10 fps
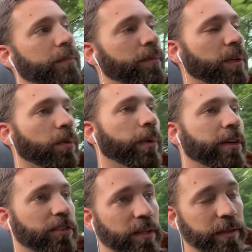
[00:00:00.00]
to
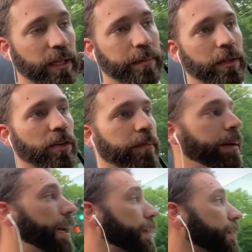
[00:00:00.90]
wake yourself at night and go to
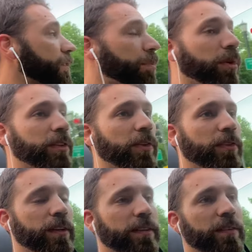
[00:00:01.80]
bed and support those
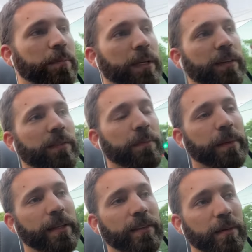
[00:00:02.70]
things, because
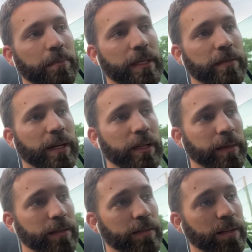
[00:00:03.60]
basically B
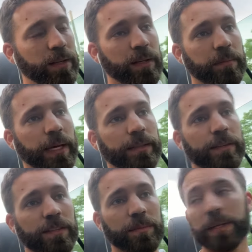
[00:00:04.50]
vitamins,
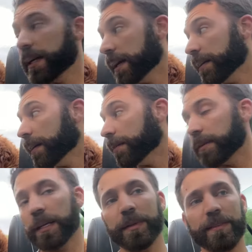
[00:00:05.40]
magnesium, and a
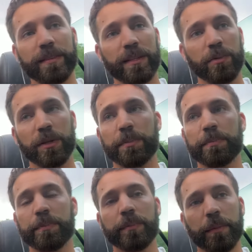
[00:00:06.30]
vitamin C with
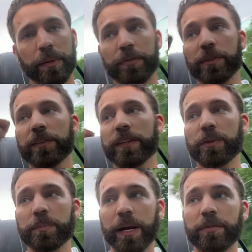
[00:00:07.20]
a buffered C
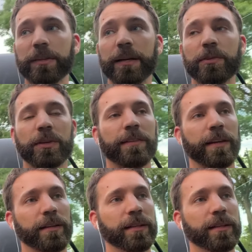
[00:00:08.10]
with bioflavonoids, like